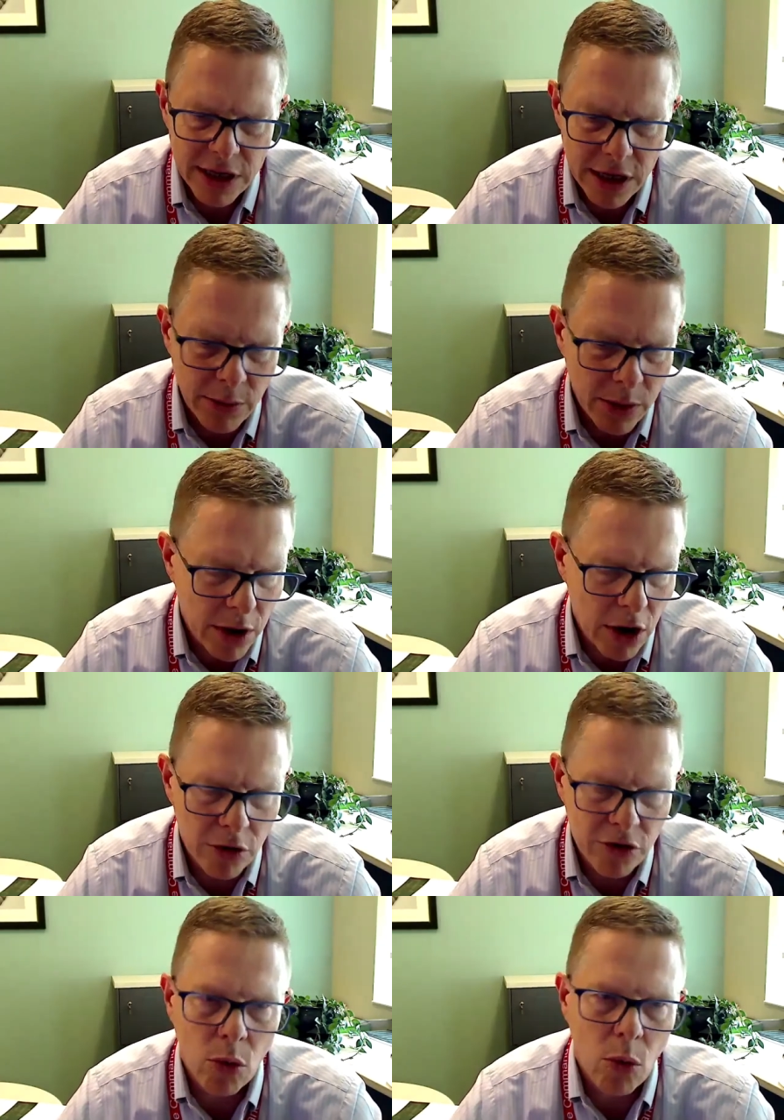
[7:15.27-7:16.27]
And then we will go
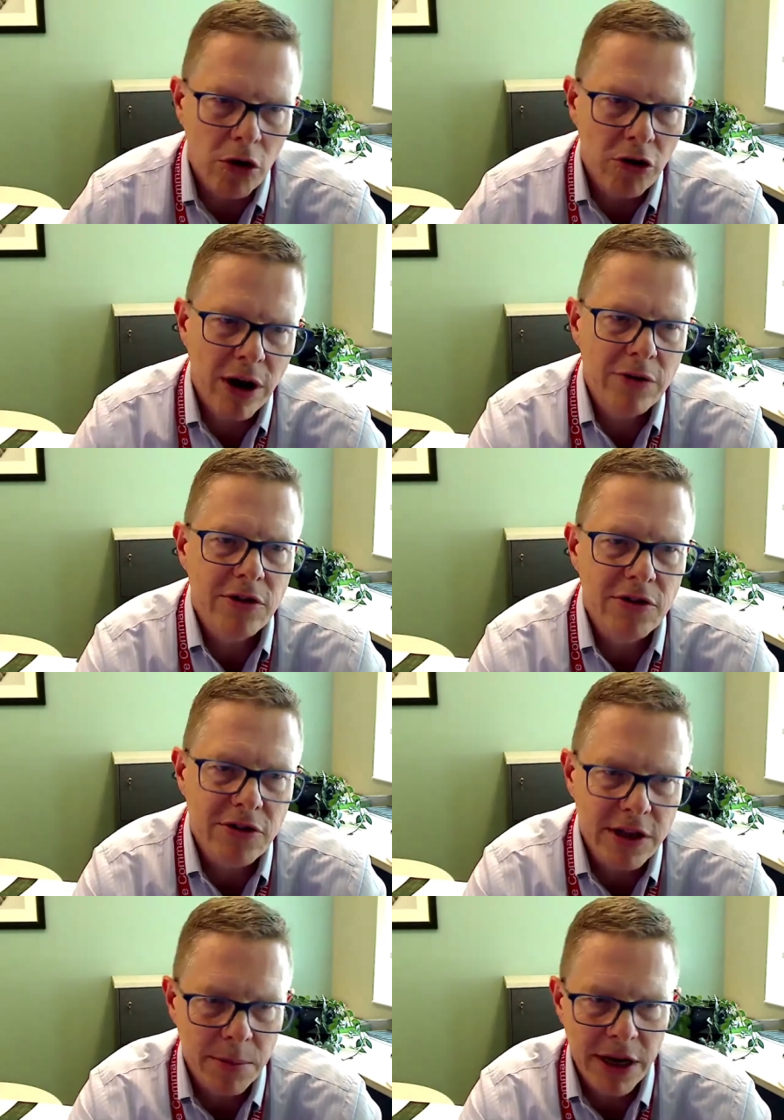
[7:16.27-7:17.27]
and do ward rounds and
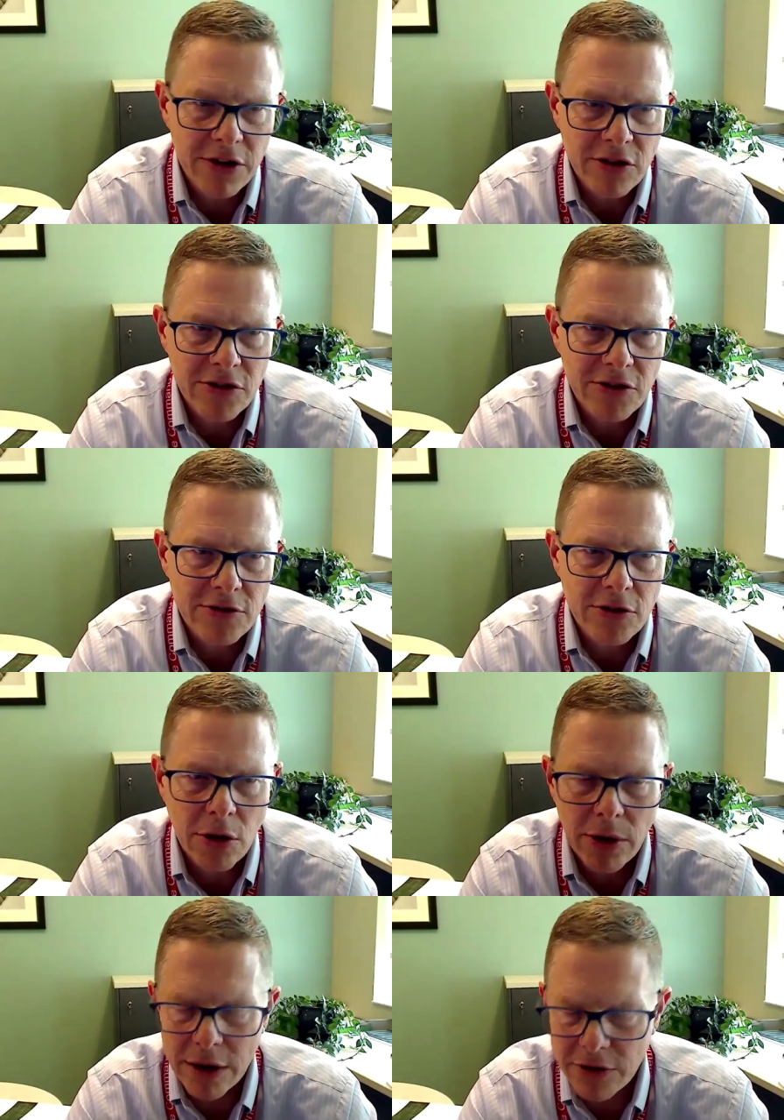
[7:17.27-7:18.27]
see the patients. So
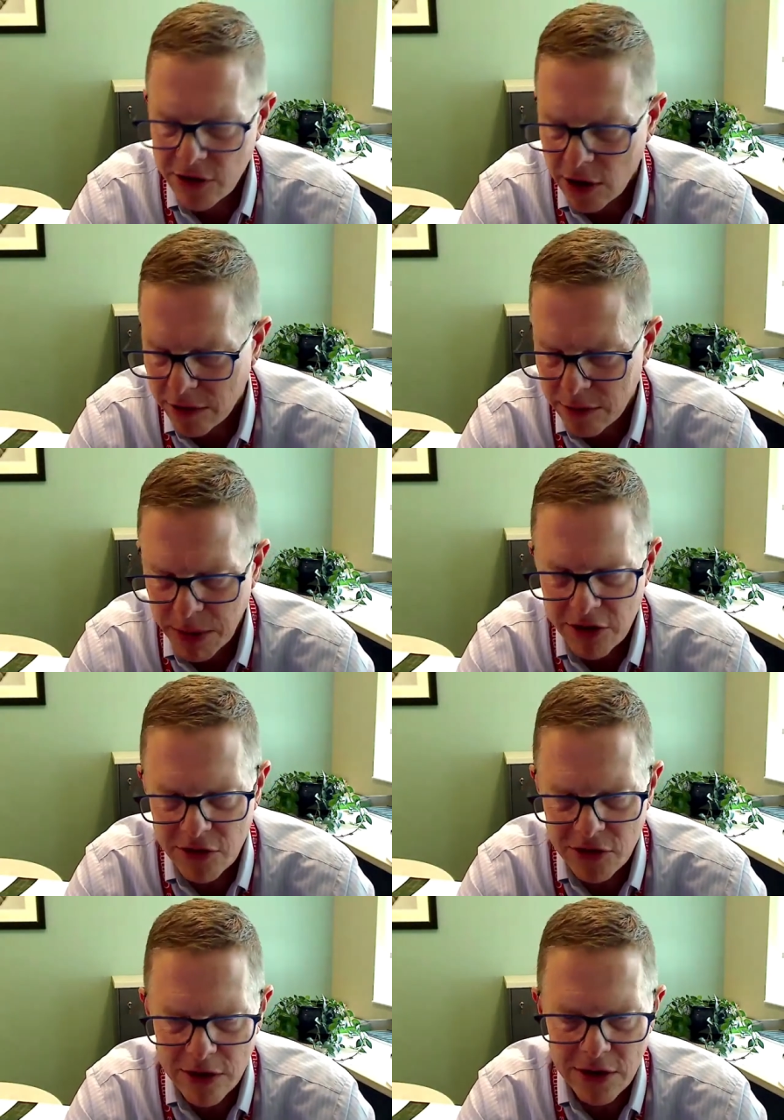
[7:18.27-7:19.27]
go around and see all the
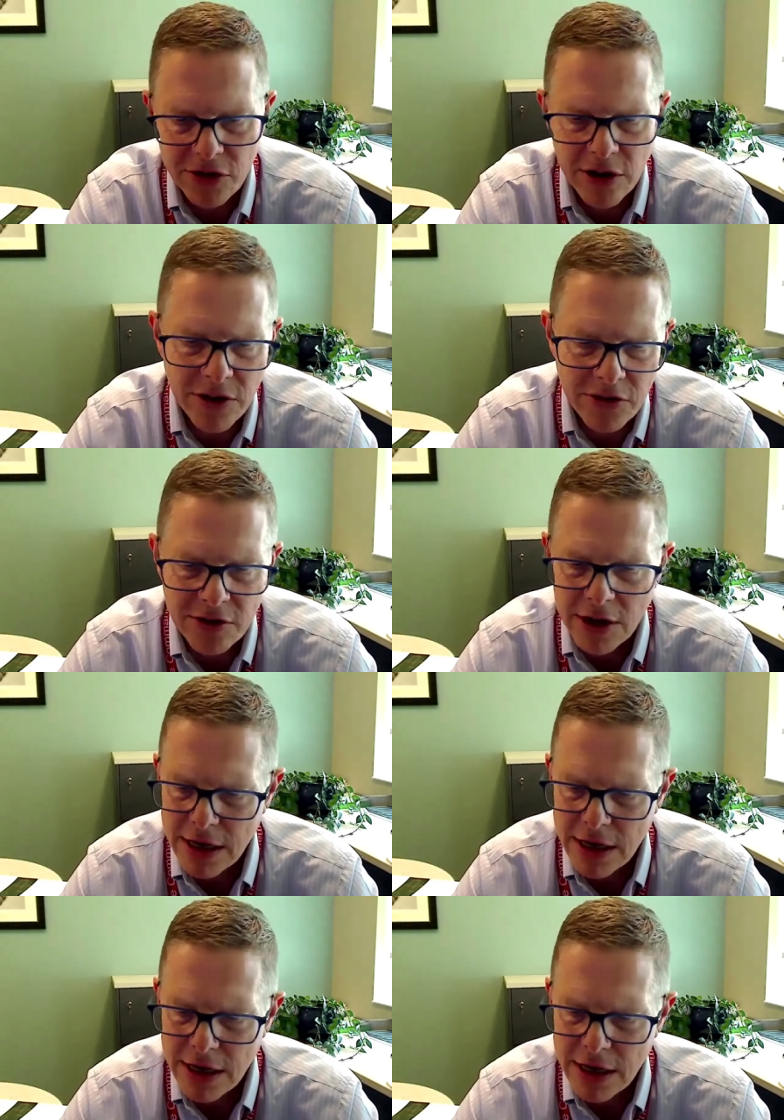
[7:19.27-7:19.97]
patients on the service.